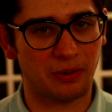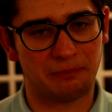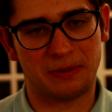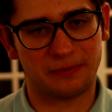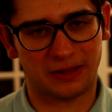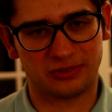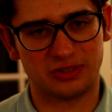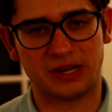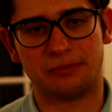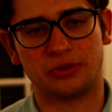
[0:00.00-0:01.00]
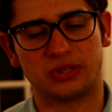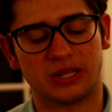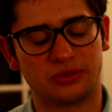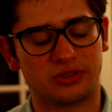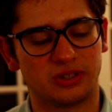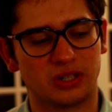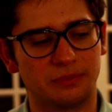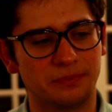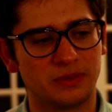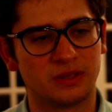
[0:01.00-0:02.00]
a bit faster than everything else to
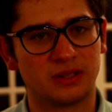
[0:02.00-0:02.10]
come.